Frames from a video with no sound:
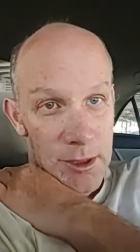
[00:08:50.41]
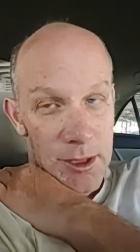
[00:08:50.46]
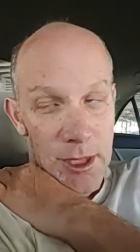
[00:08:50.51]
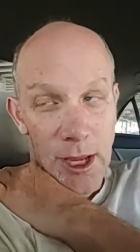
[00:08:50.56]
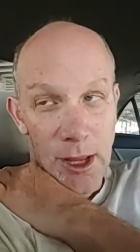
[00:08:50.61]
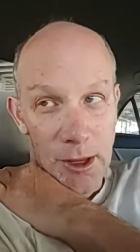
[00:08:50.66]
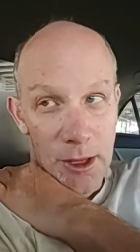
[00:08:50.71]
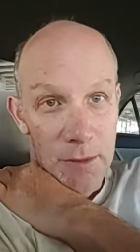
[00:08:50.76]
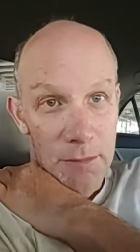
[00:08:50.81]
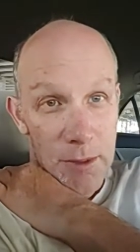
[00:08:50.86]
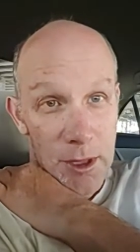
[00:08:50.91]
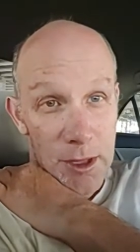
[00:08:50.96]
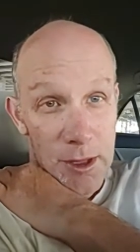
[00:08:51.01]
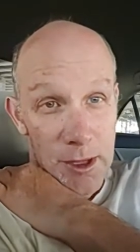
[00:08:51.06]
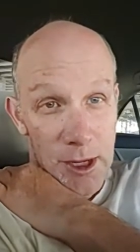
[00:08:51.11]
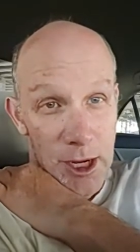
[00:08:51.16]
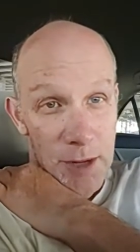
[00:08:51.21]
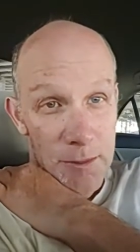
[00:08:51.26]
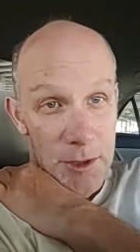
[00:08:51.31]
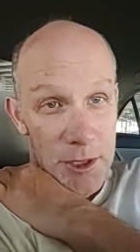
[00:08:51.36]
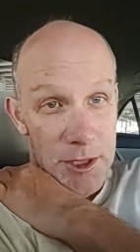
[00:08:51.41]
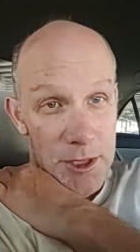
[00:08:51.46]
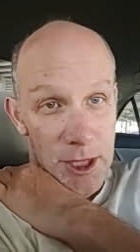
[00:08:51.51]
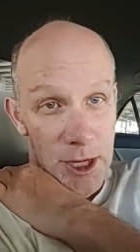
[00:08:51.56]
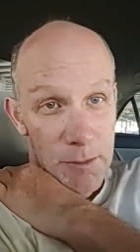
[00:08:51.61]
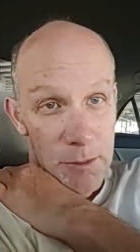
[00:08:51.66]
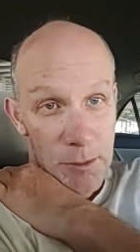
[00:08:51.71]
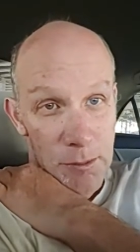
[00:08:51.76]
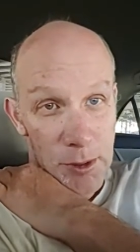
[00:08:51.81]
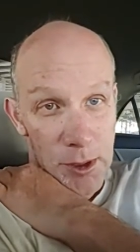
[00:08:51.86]
telling me that I'm a
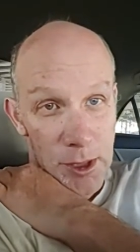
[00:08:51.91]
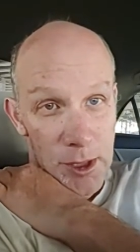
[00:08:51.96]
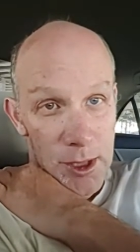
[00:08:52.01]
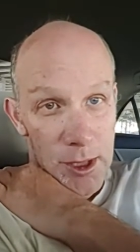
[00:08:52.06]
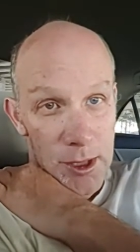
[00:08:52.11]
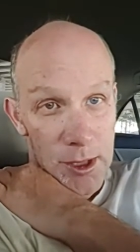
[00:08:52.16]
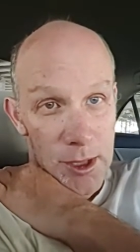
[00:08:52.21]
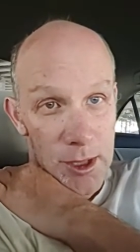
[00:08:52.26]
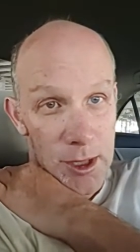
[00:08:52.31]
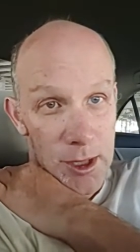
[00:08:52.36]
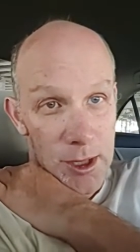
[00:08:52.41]
cyberbully